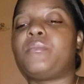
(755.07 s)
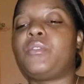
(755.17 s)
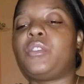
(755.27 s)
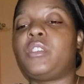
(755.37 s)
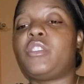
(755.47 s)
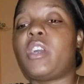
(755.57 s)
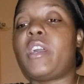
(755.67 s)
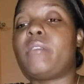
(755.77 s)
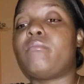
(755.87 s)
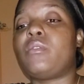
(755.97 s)
she said she
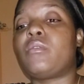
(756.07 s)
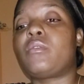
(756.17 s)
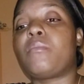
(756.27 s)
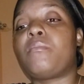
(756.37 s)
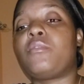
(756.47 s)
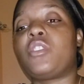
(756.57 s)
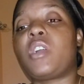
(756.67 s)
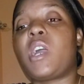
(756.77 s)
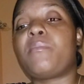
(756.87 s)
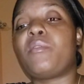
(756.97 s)
helped me, so she
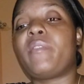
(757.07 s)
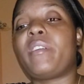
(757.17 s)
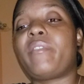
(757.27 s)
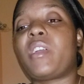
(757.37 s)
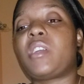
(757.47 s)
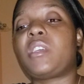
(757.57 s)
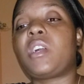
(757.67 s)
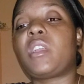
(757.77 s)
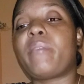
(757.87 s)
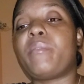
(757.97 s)
called me over there, and 10
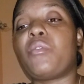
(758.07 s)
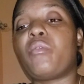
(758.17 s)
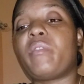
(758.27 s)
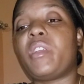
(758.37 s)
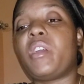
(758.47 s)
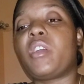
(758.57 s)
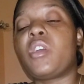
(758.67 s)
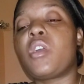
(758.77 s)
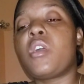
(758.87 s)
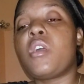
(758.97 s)
o'clock me go over there,
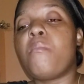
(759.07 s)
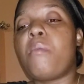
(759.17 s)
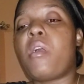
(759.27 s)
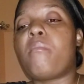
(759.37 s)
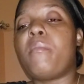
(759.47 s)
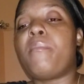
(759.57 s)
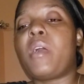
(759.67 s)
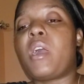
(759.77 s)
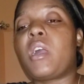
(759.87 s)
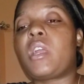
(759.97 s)
pack up my
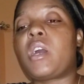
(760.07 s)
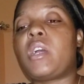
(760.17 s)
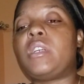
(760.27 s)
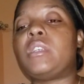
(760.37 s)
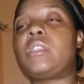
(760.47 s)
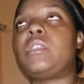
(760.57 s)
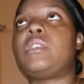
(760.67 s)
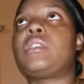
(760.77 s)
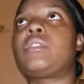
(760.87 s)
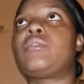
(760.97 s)
bag and all these
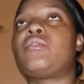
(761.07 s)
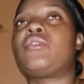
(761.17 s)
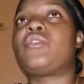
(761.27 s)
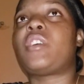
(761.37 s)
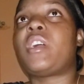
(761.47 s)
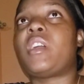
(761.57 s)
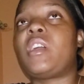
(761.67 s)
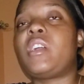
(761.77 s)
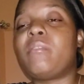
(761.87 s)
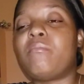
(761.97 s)
things, so she try
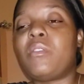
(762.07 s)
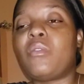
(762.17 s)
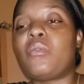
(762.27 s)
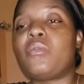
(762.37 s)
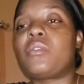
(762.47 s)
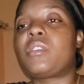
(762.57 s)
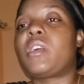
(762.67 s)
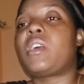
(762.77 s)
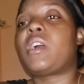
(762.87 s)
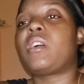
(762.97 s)
help me out
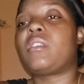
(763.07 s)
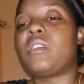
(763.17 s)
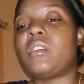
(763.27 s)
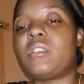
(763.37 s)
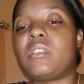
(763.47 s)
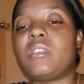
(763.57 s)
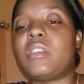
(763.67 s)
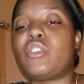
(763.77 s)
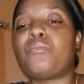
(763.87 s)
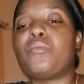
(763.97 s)
and all
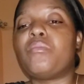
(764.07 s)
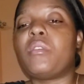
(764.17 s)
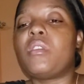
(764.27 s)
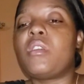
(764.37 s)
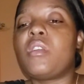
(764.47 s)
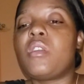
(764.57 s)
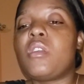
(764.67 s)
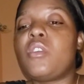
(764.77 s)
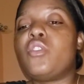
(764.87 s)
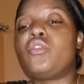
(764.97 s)
this. She put me,
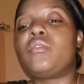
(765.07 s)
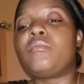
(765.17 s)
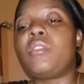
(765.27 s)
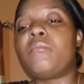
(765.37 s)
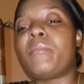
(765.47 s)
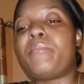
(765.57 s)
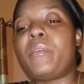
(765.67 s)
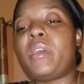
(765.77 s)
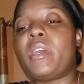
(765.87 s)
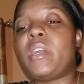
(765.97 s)
she give me
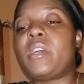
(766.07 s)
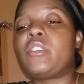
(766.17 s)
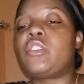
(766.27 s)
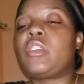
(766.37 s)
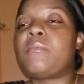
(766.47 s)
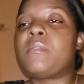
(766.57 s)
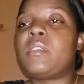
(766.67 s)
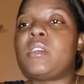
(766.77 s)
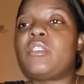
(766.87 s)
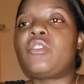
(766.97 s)
pain, she give me
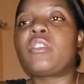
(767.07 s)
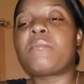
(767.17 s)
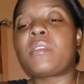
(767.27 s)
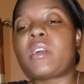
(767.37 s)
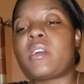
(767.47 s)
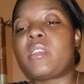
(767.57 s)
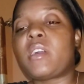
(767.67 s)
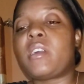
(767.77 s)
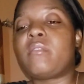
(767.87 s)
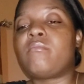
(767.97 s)
this, she give me that,
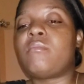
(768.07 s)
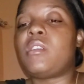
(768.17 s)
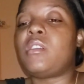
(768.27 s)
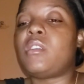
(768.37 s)
and